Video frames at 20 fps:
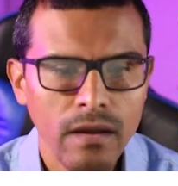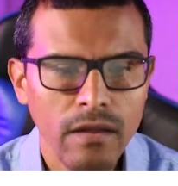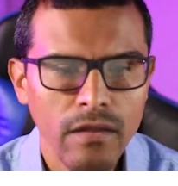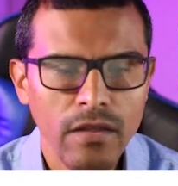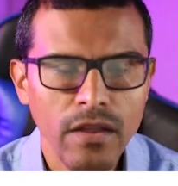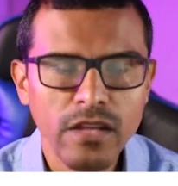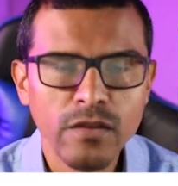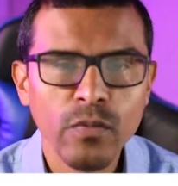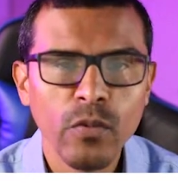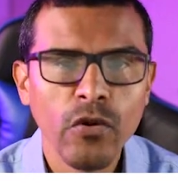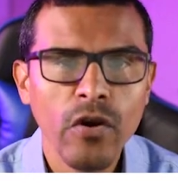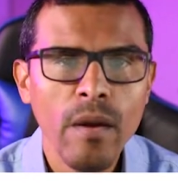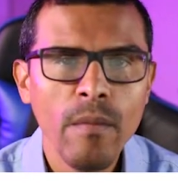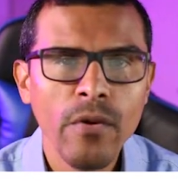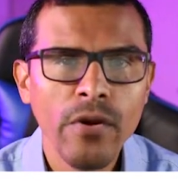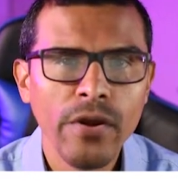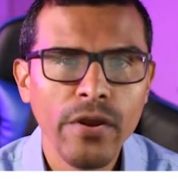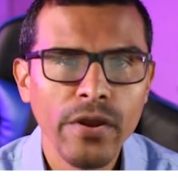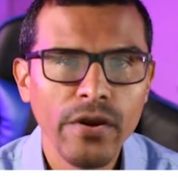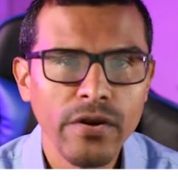This
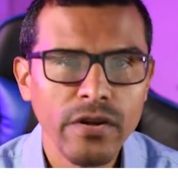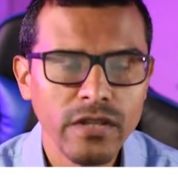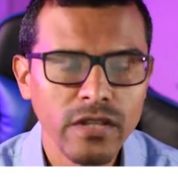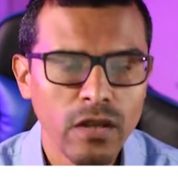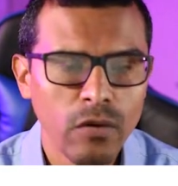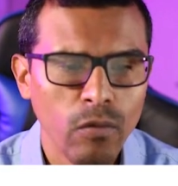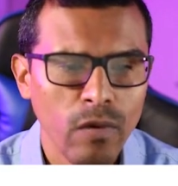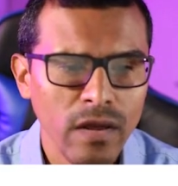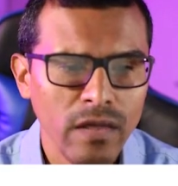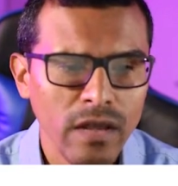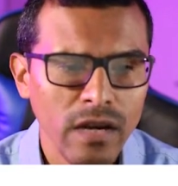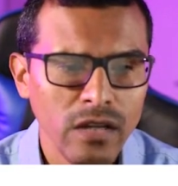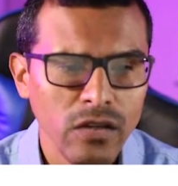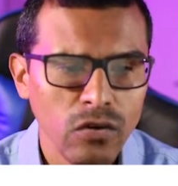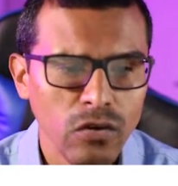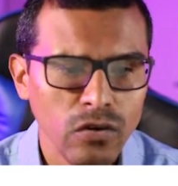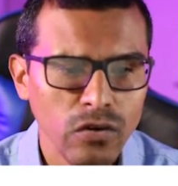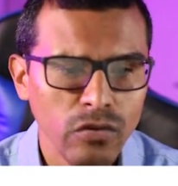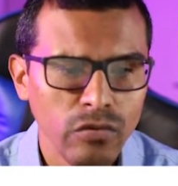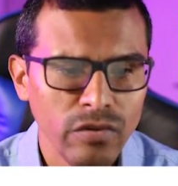parameter here is the one that is
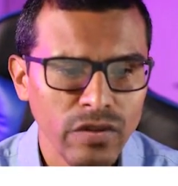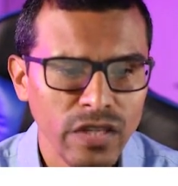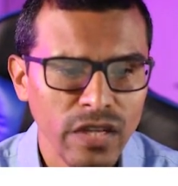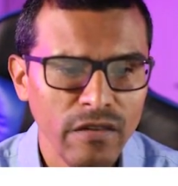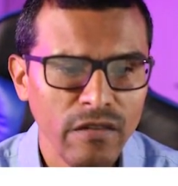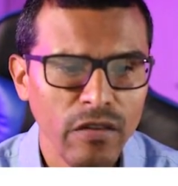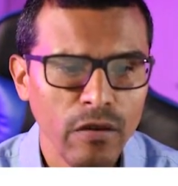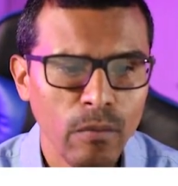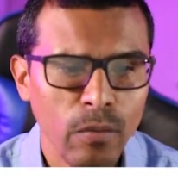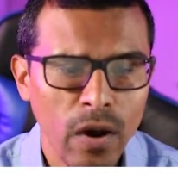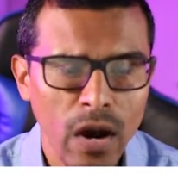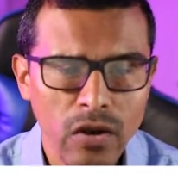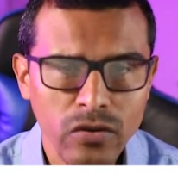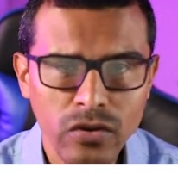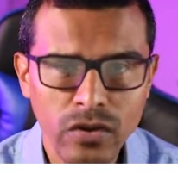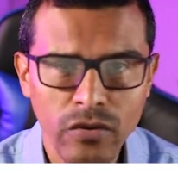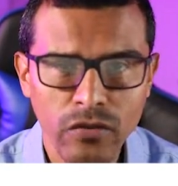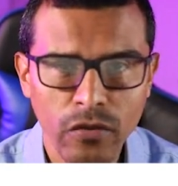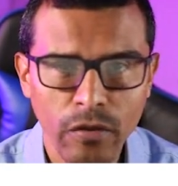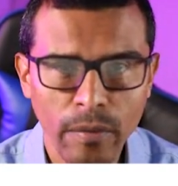going to receive the
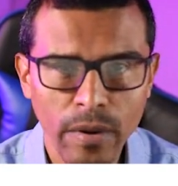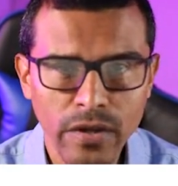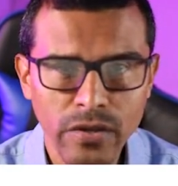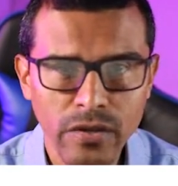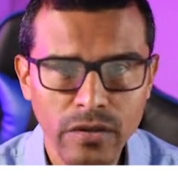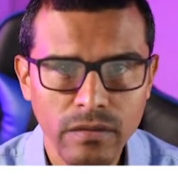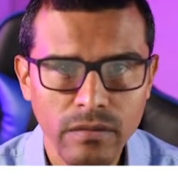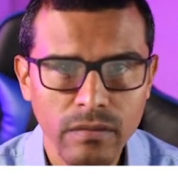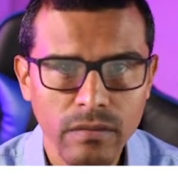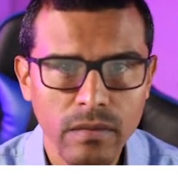browser information,